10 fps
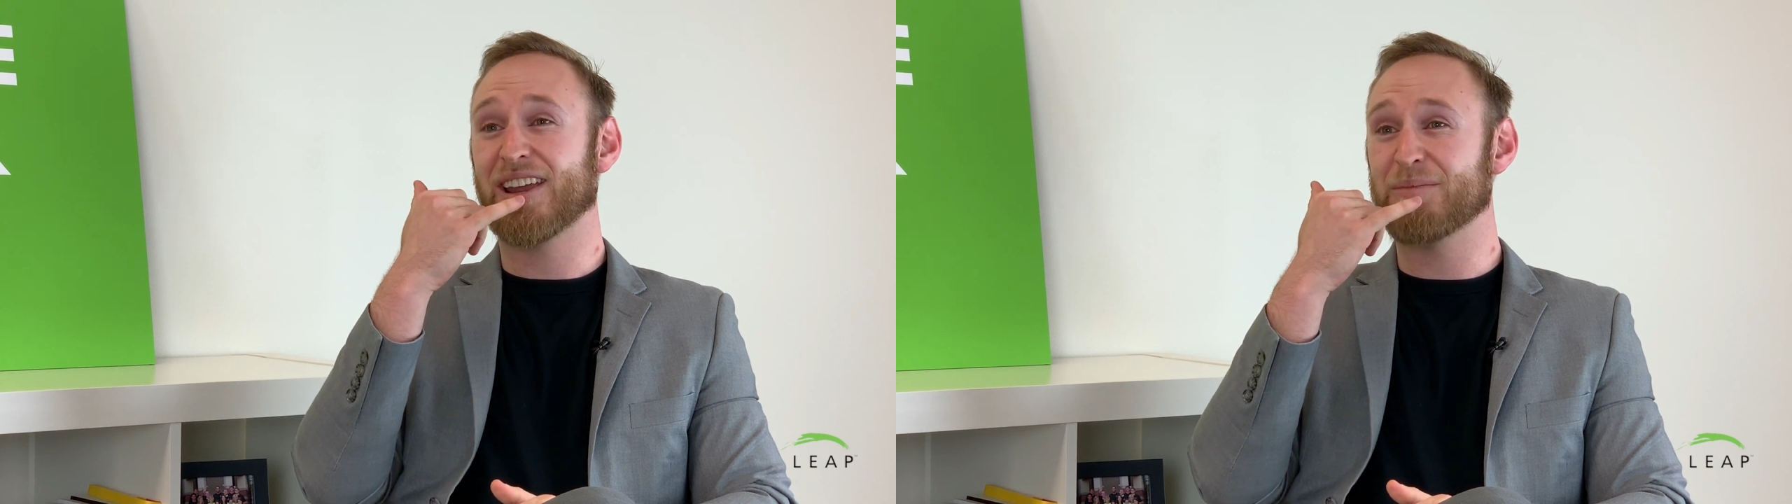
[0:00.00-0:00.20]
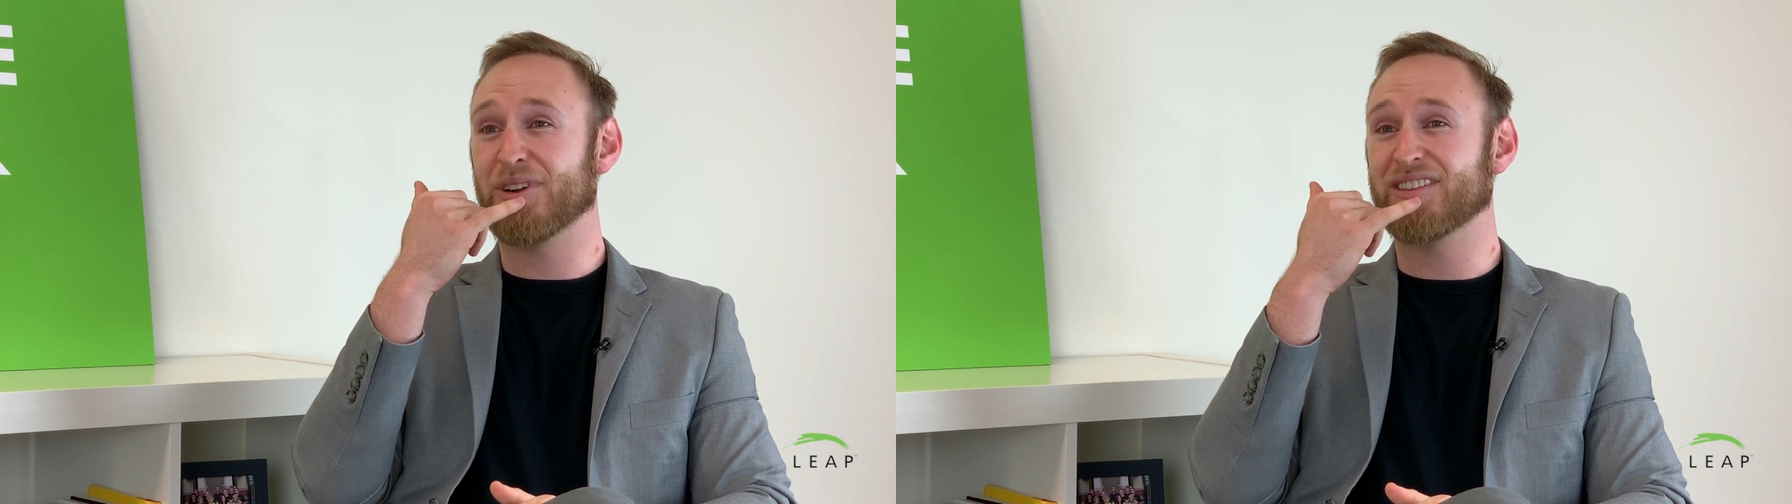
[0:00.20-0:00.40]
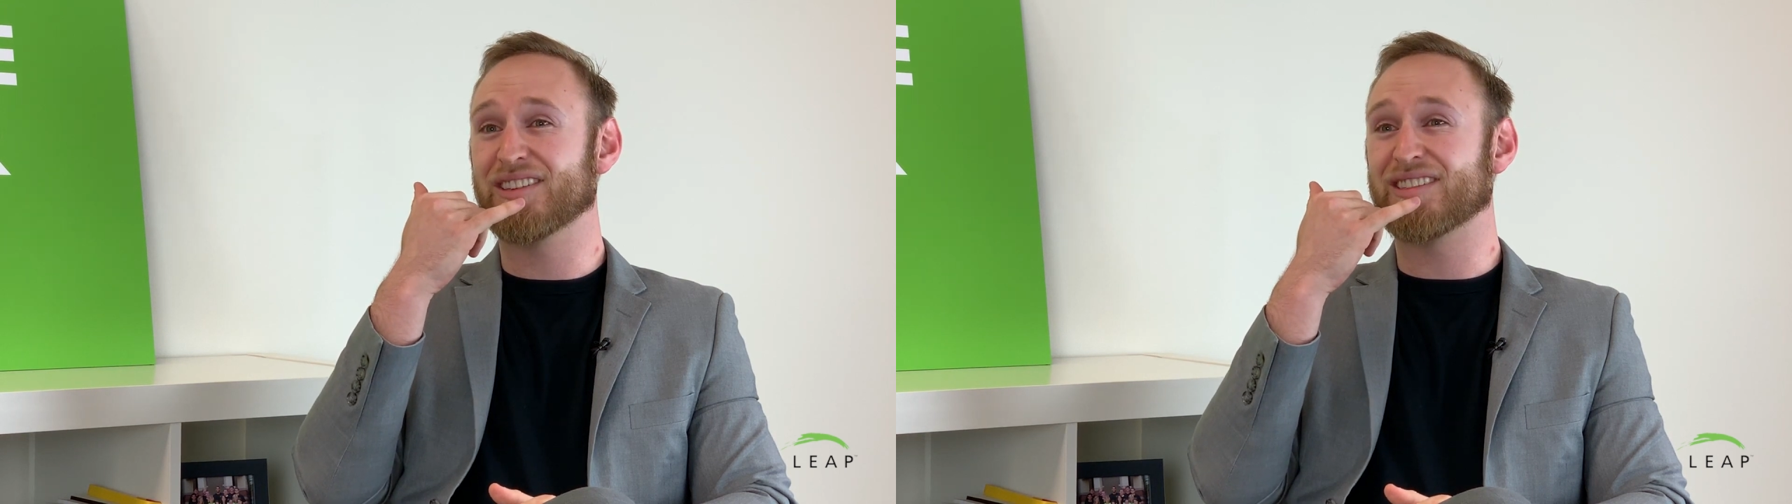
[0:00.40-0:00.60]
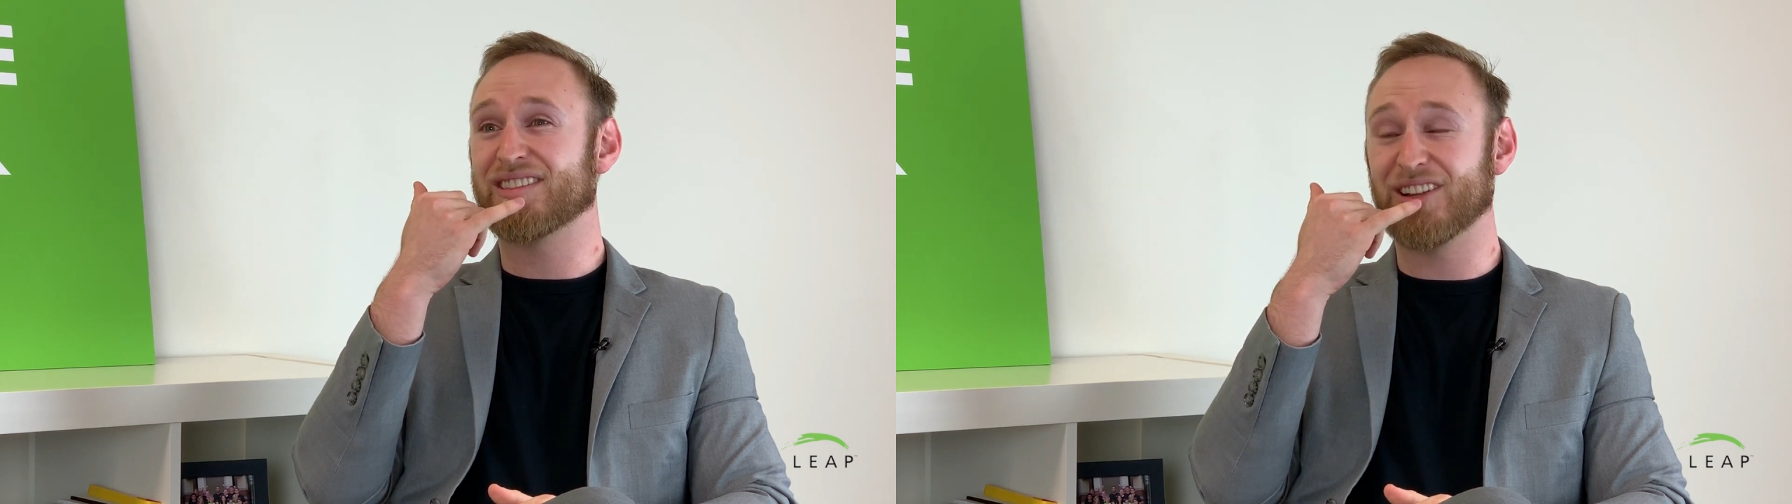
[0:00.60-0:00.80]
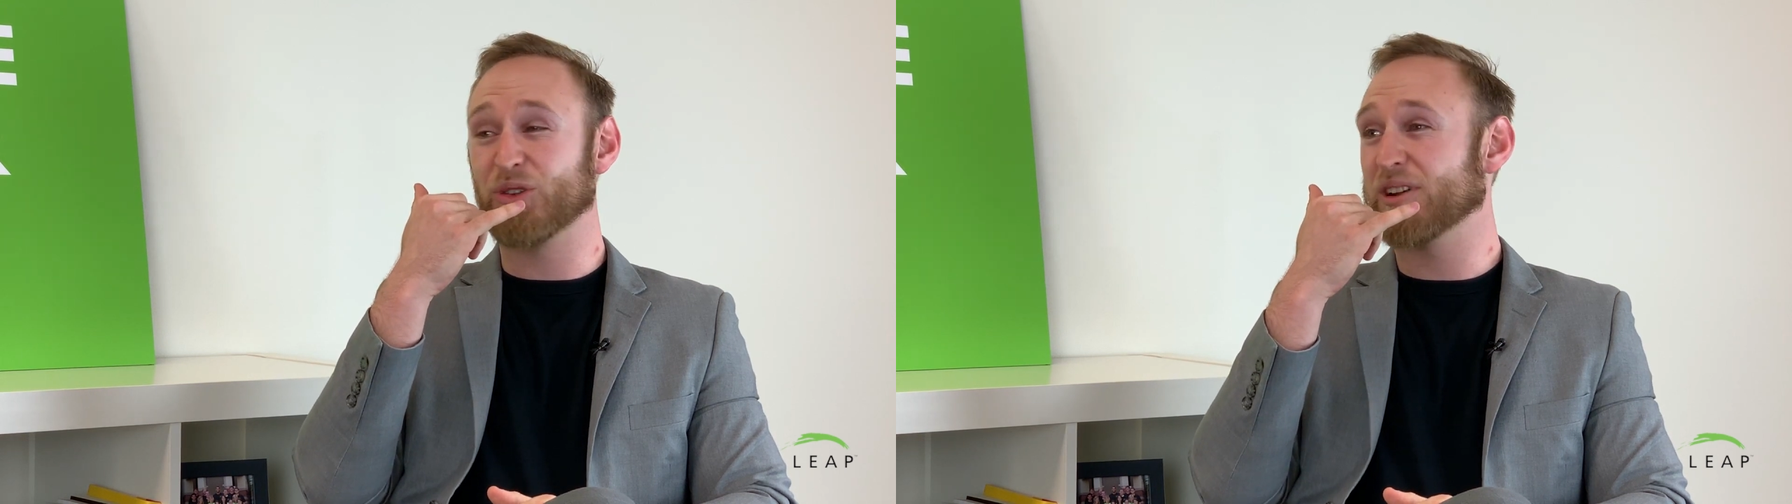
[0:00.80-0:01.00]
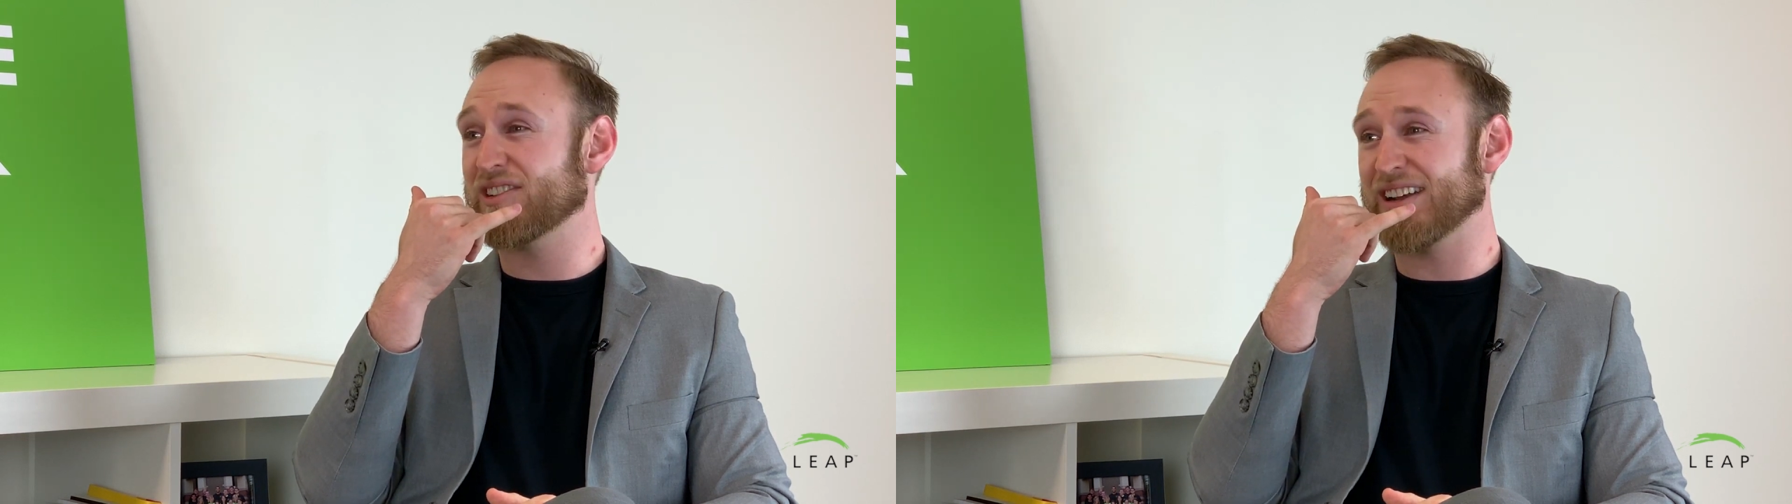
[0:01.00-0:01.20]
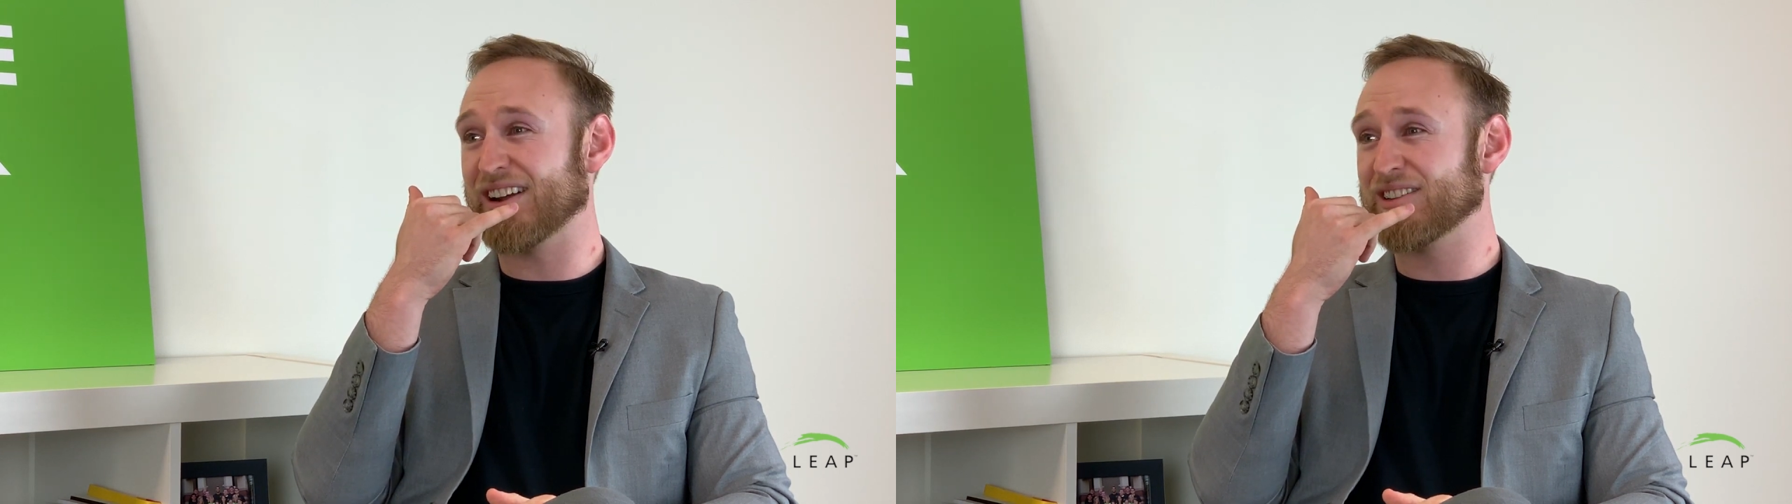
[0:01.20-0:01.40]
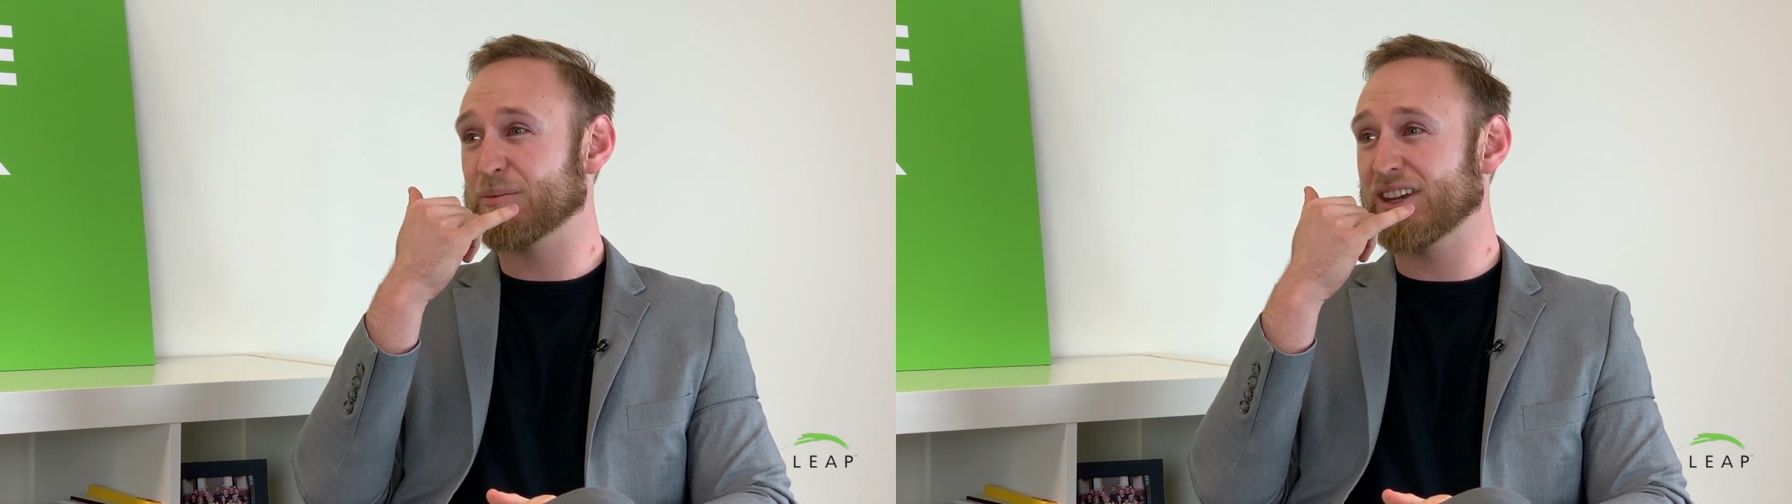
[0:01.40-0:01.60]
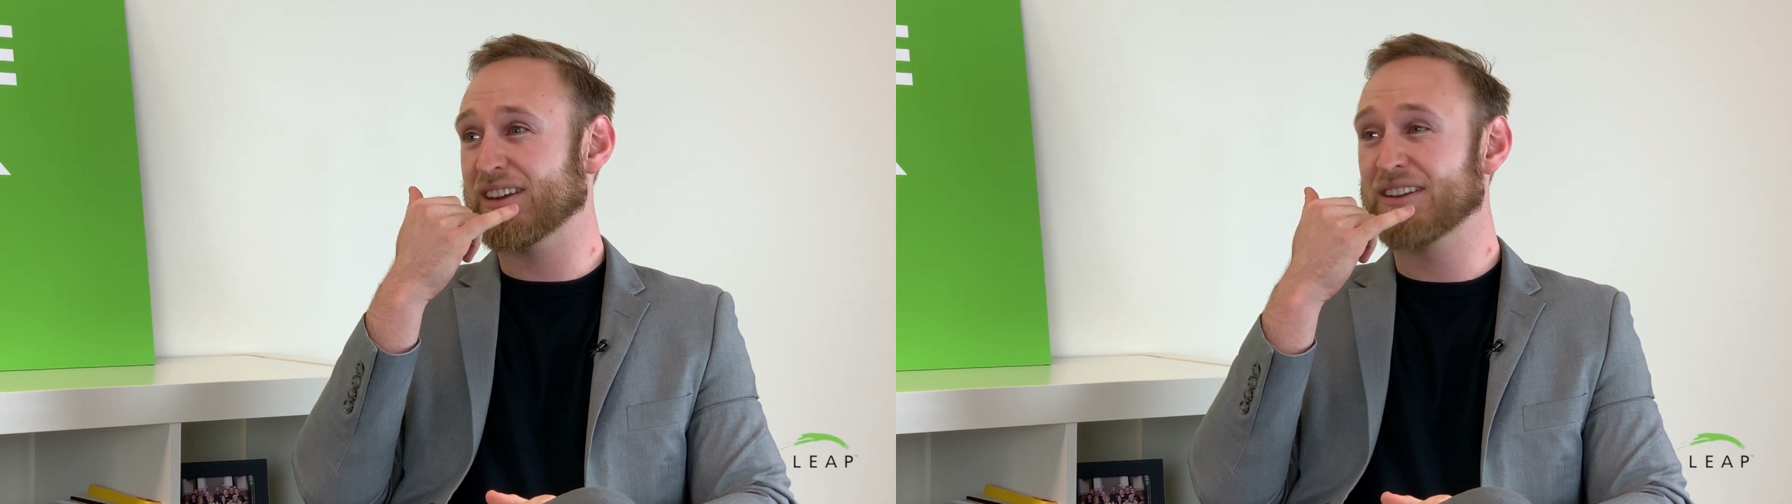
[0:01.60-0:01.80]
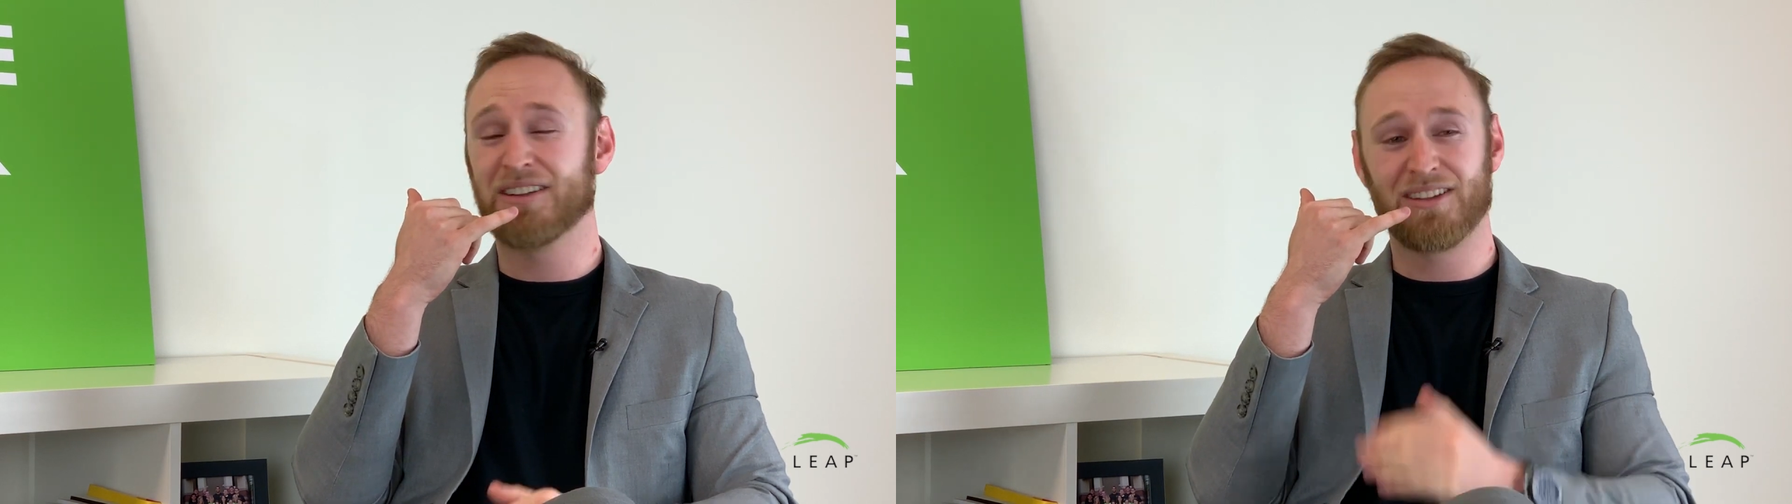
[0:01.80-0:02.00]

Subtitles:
8 months is still reaching out to me,